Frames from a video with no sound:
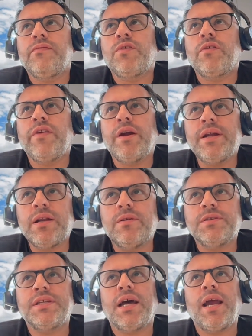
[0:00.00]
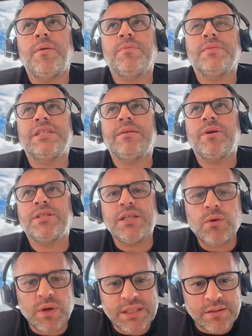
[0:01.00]
for a very long time
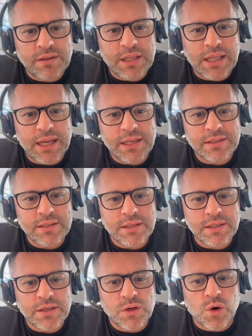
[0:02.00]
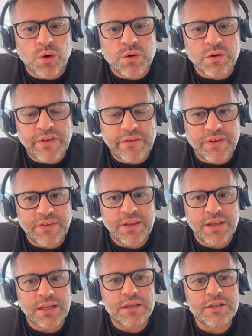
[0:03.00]
semantic was not like the core of
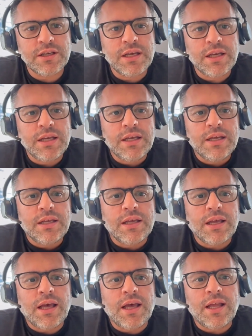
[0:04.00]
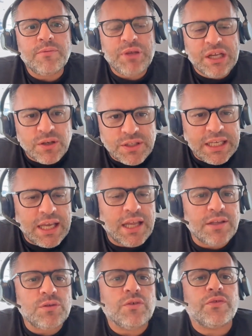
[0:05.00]
everything. Mm-hmm and because
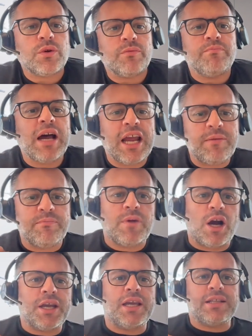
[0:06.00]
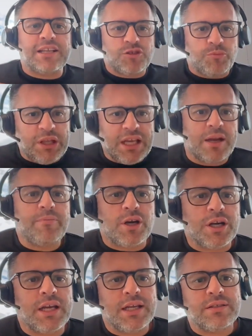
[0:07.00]
again you know for my market like the bi
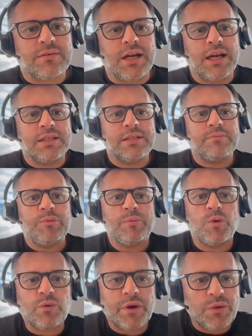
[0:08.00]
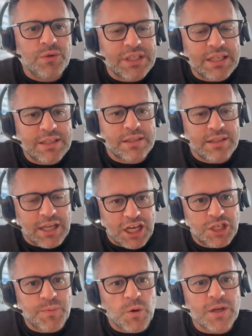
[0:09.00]
market right people were using
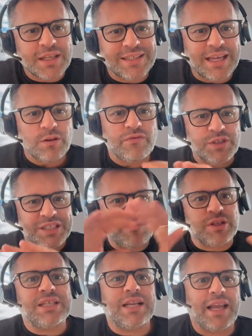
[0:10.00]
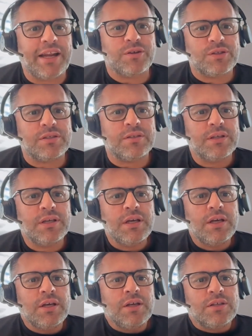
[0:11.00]
dashboard as kind of a semantic layers
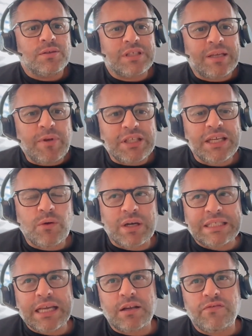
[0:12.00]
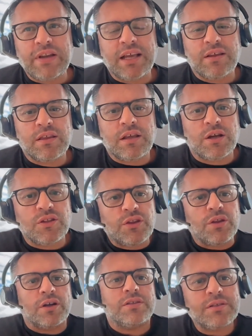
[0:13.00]
so semantic was kind of like a second
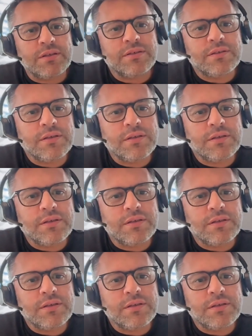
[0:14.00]
thought